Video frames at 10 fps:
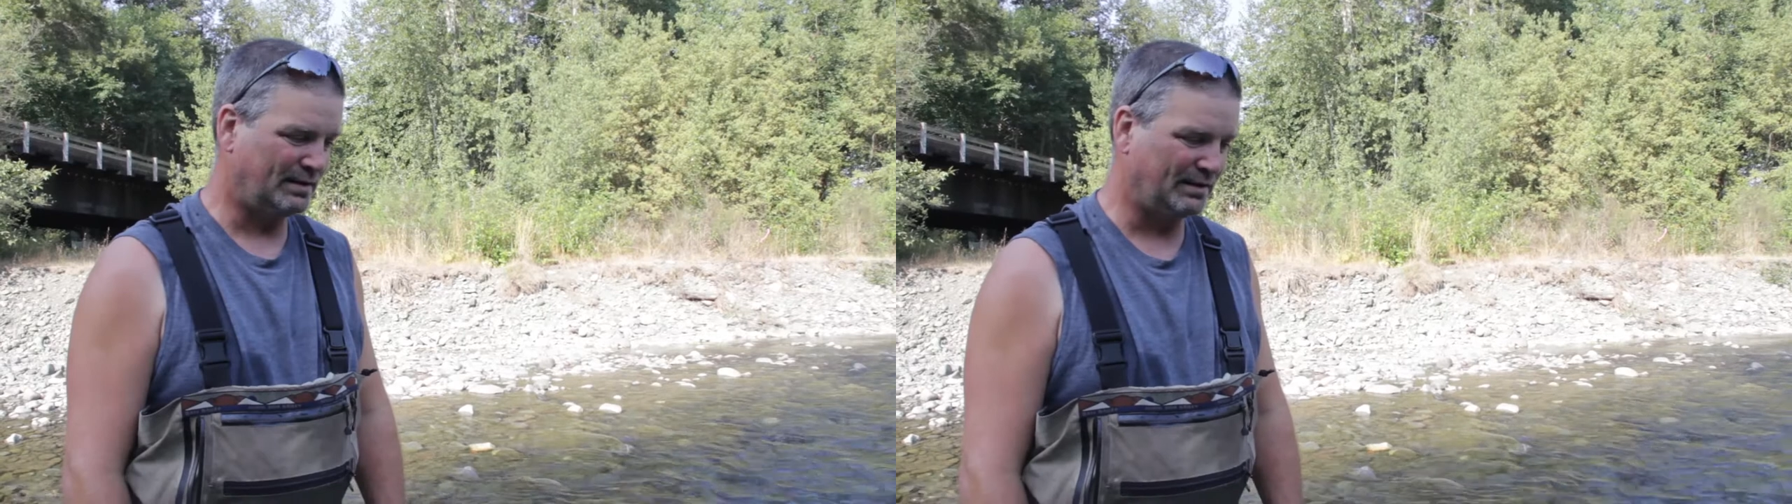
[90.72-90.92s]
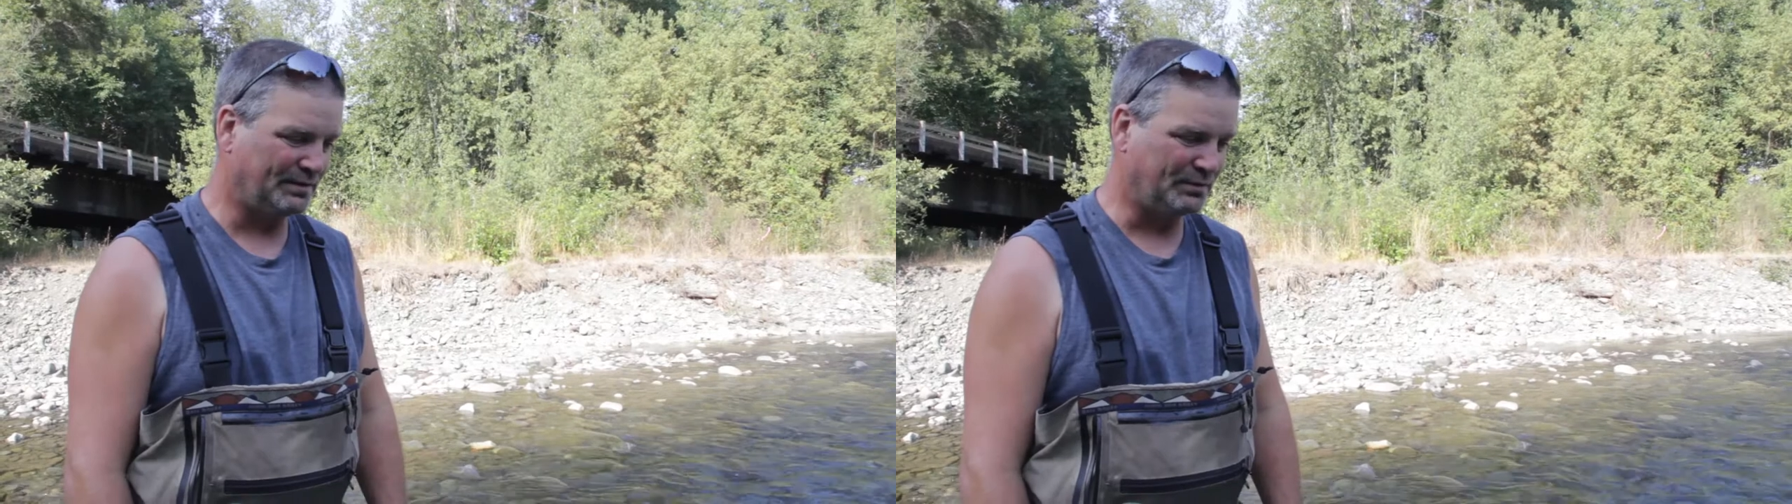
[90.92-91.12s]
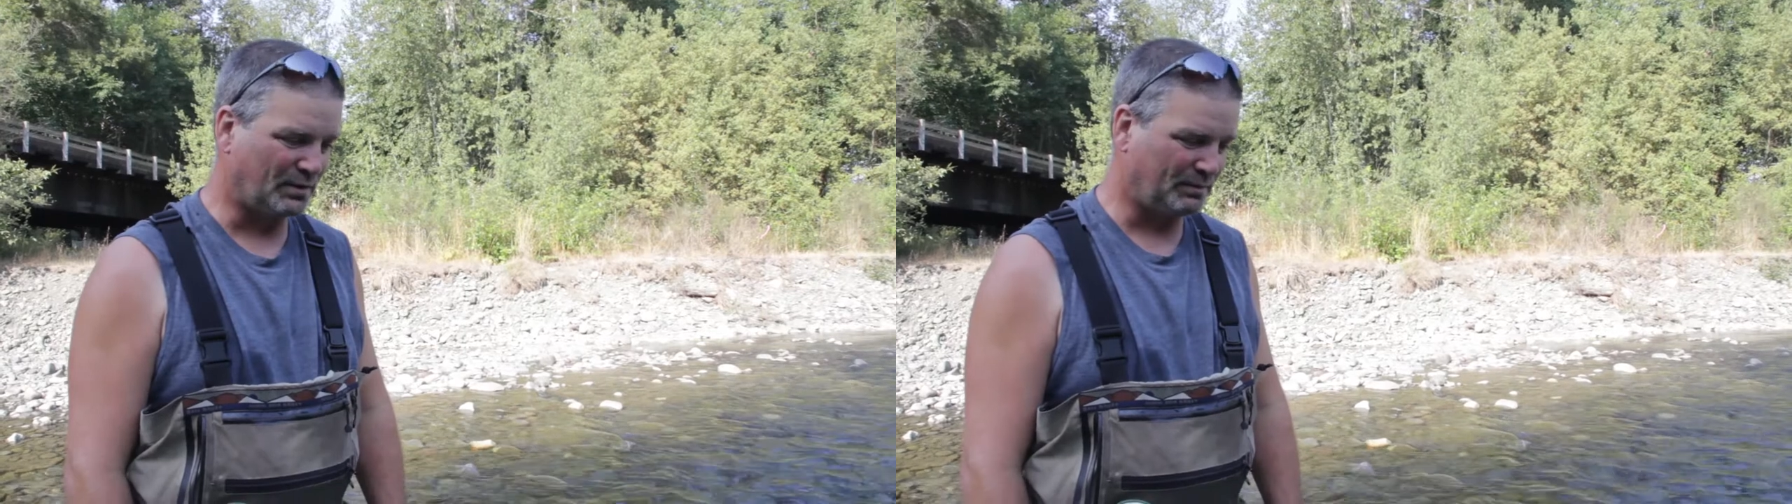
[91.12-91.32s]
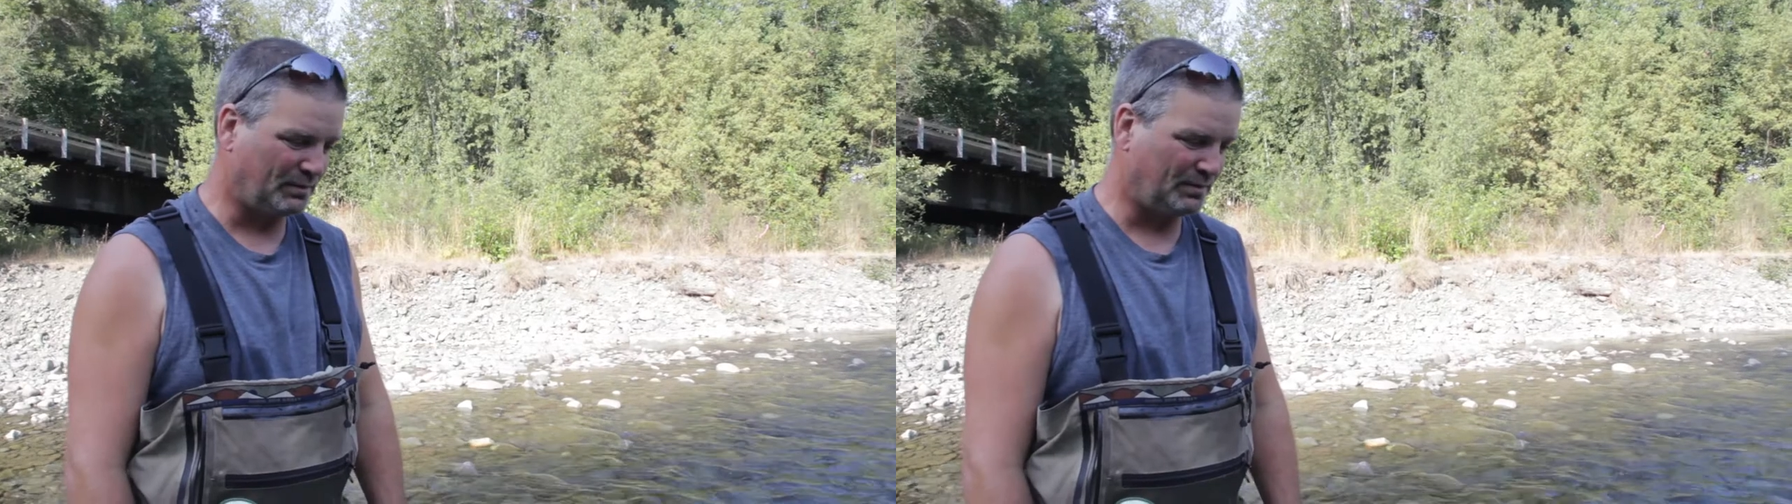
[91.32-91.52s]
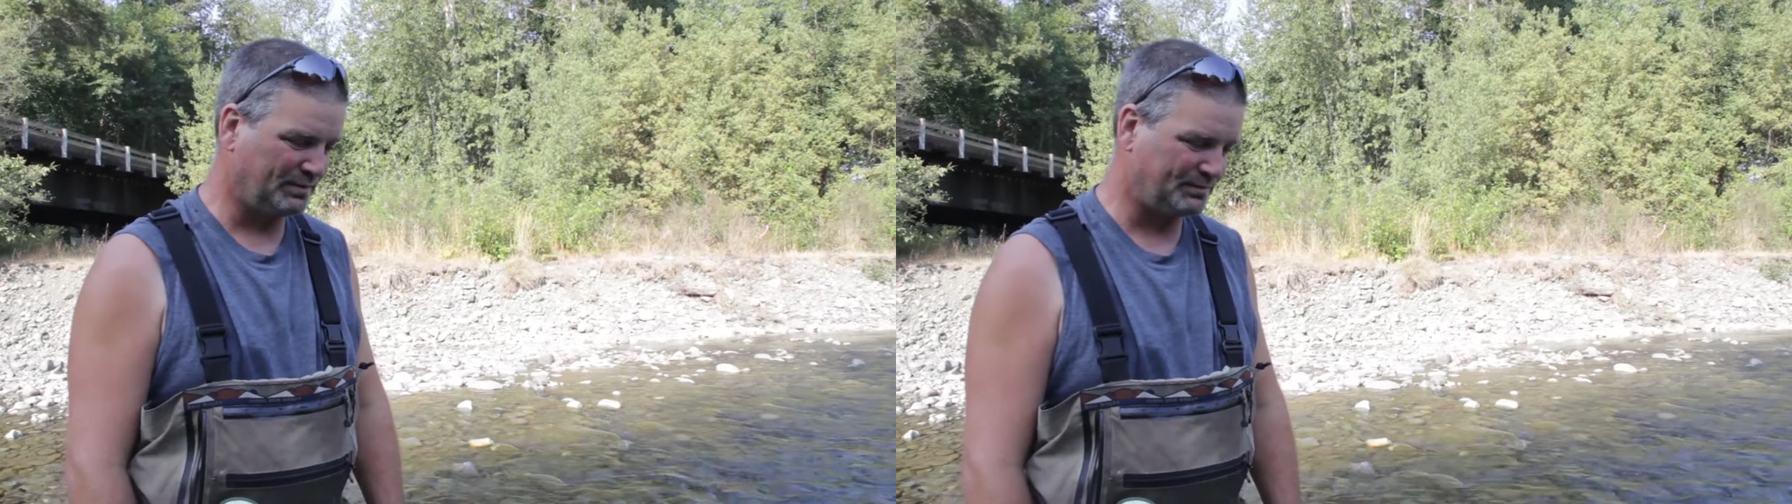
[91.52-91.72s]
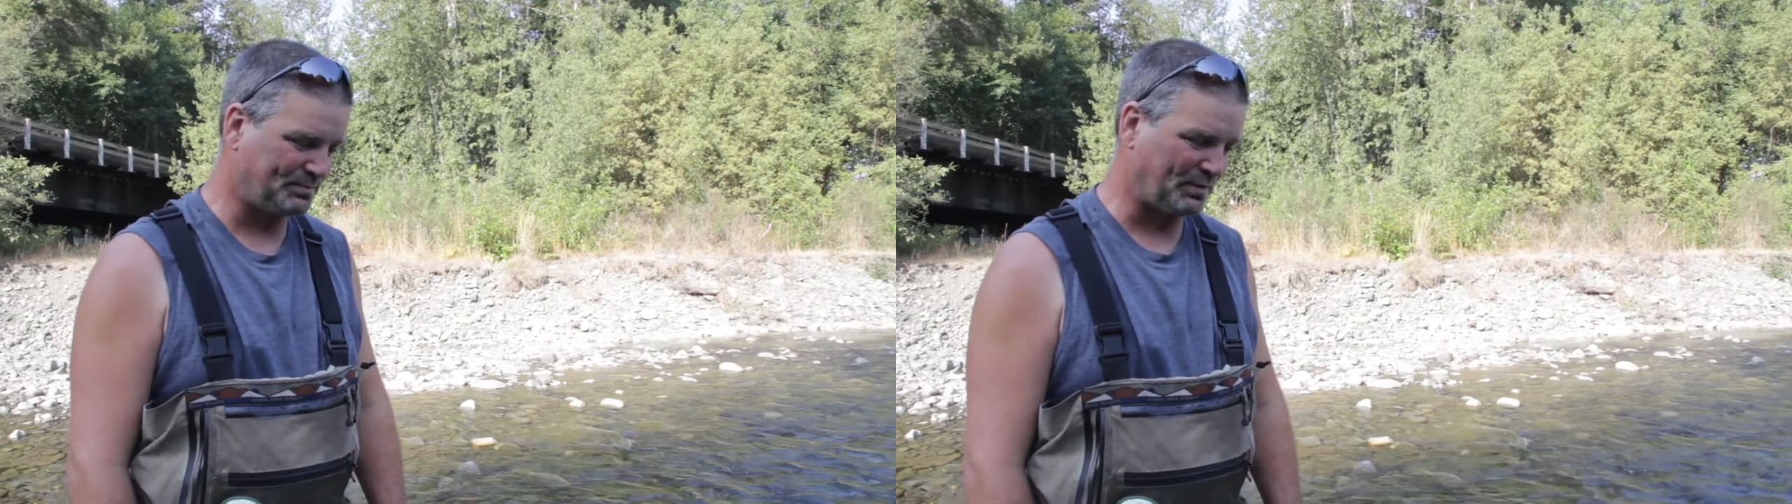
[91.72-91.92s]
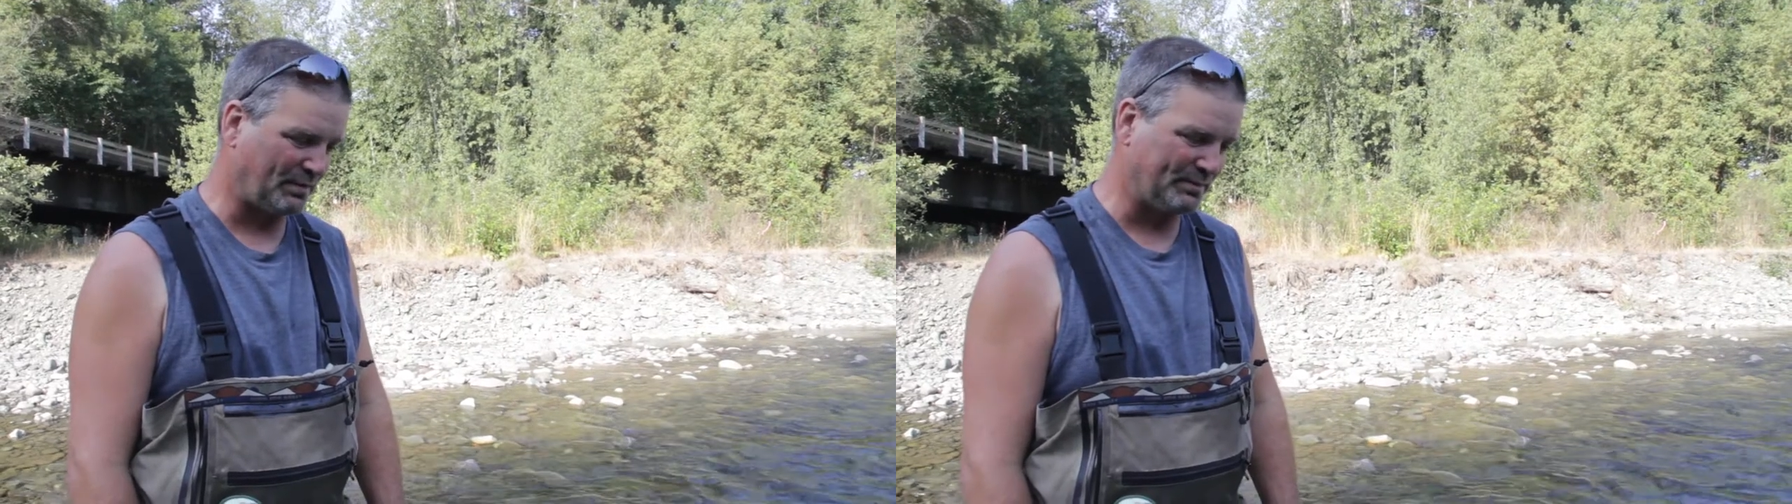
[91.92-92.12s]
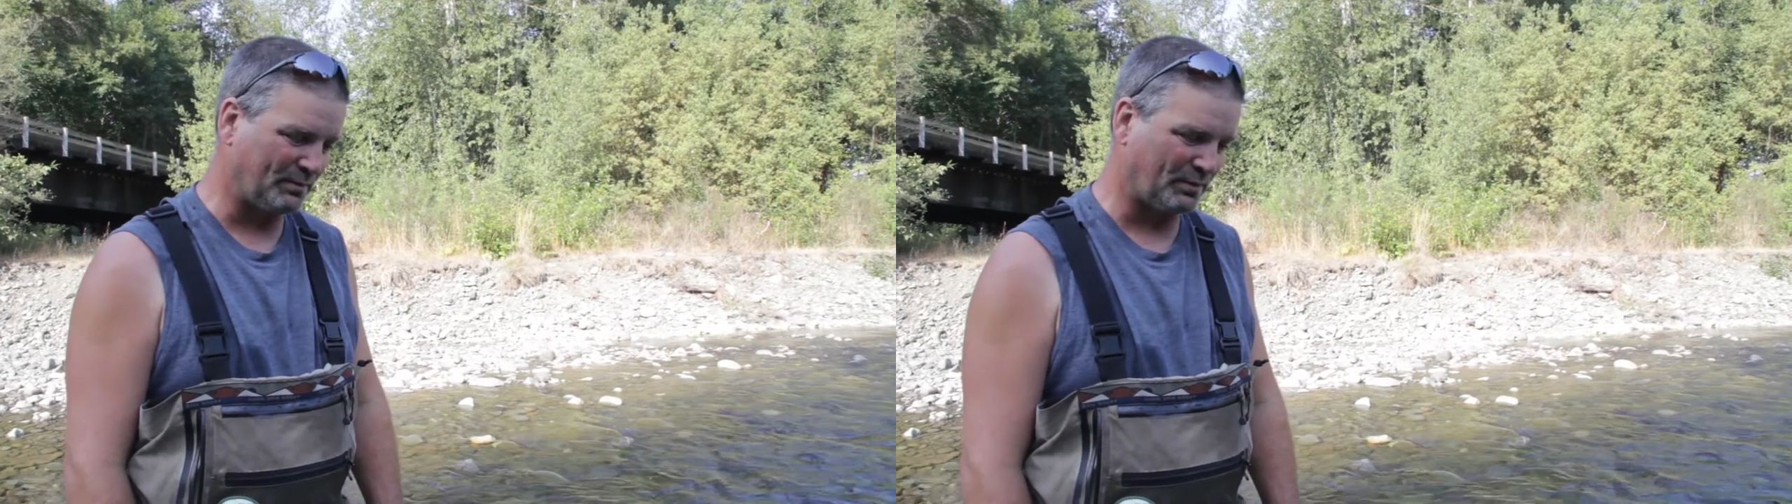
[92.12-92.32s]
Uh, the normal is
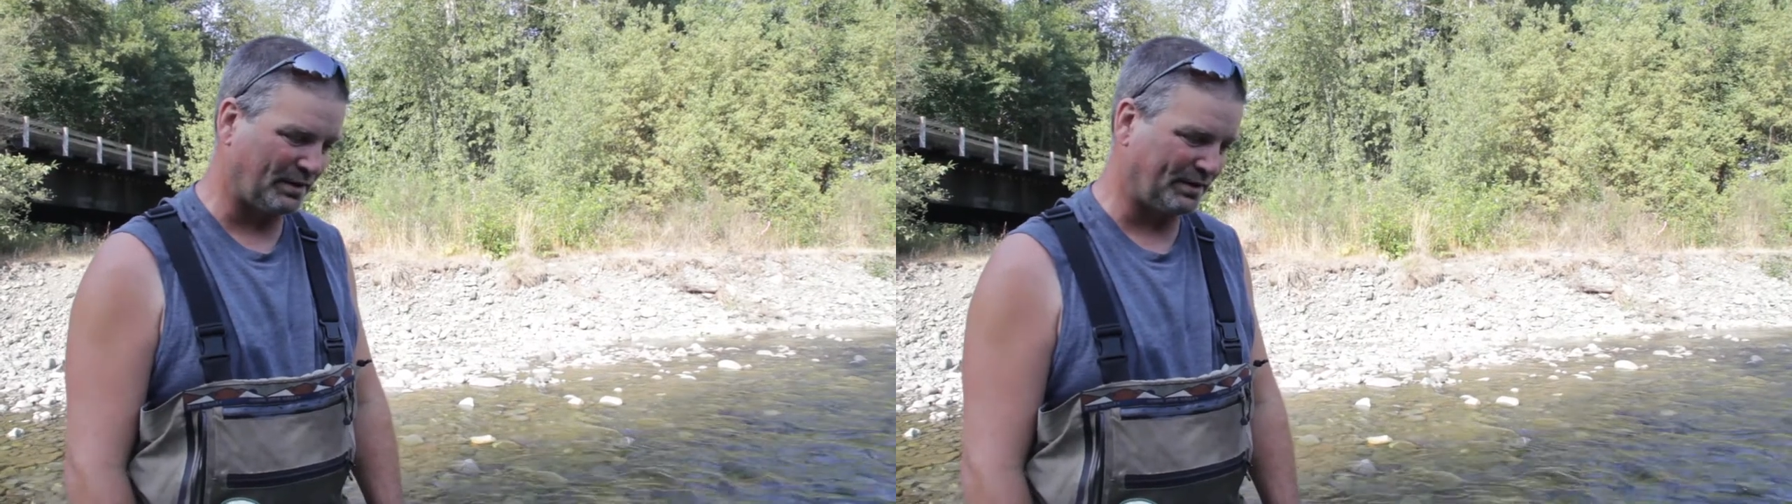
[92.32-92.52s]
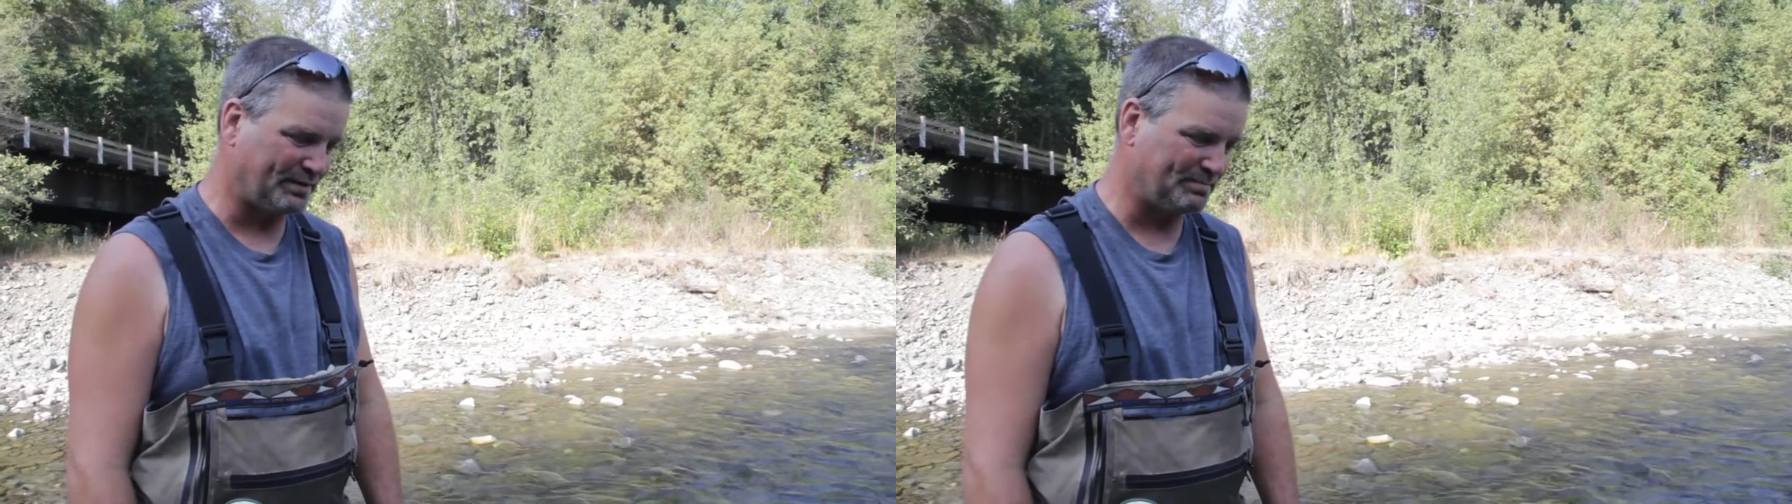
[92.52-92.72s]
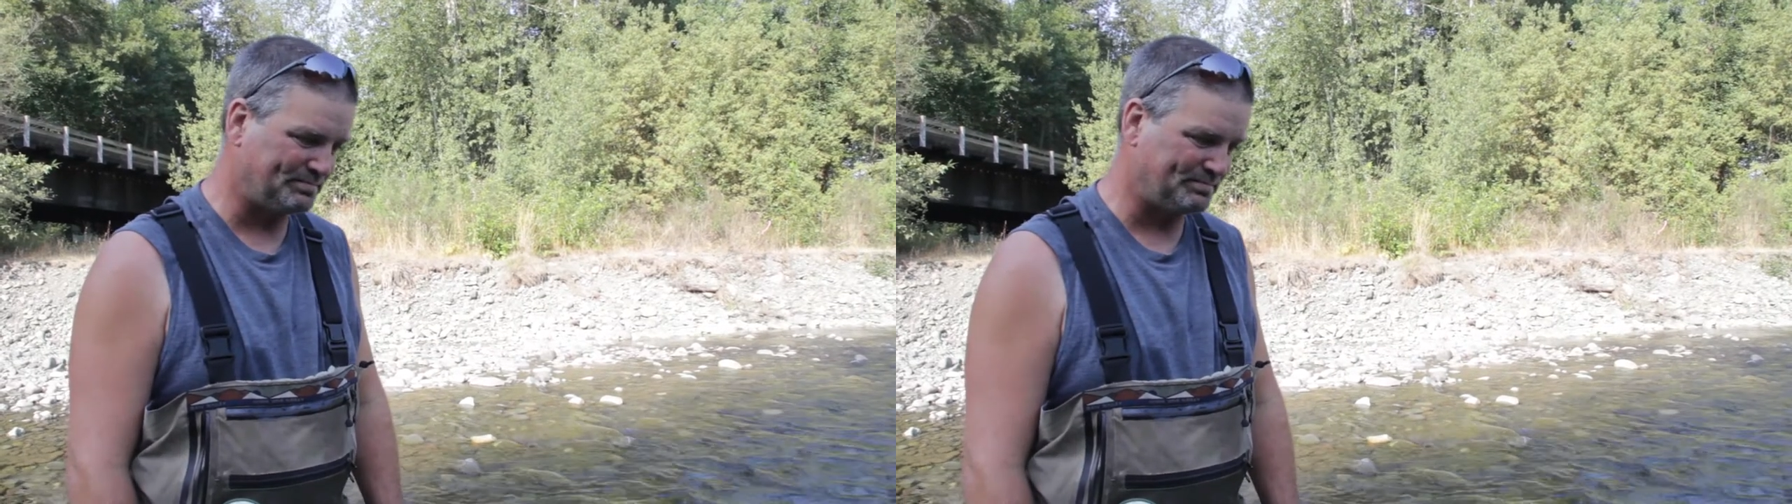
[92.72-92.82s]
probably more like